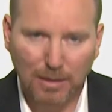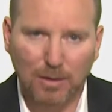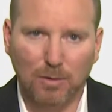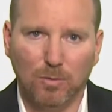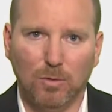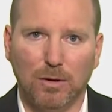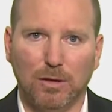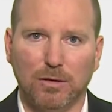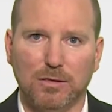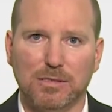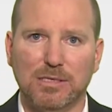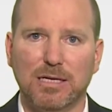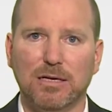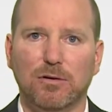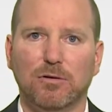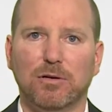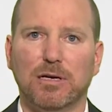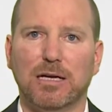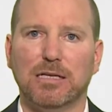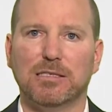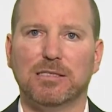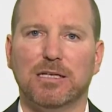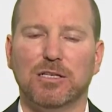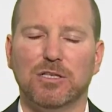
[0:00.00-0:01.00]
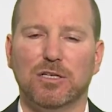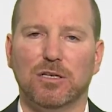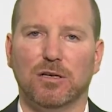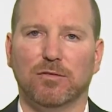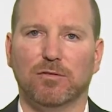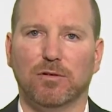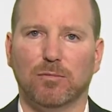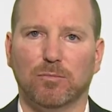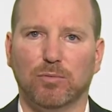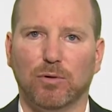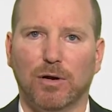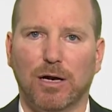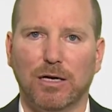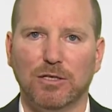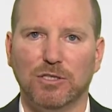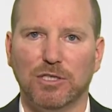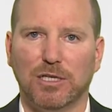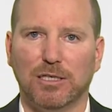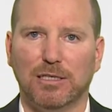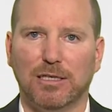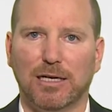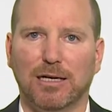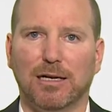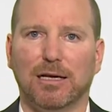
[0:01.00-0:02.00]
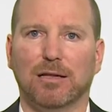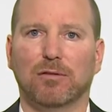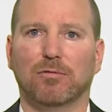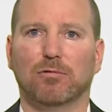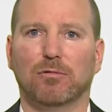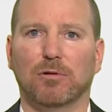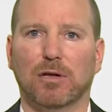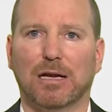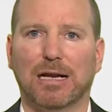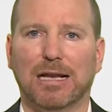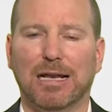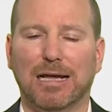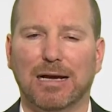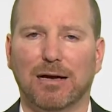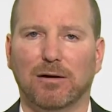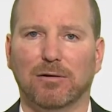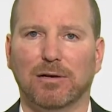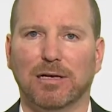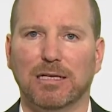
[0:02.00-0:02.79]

Well, the synchronization of the project data through the cloud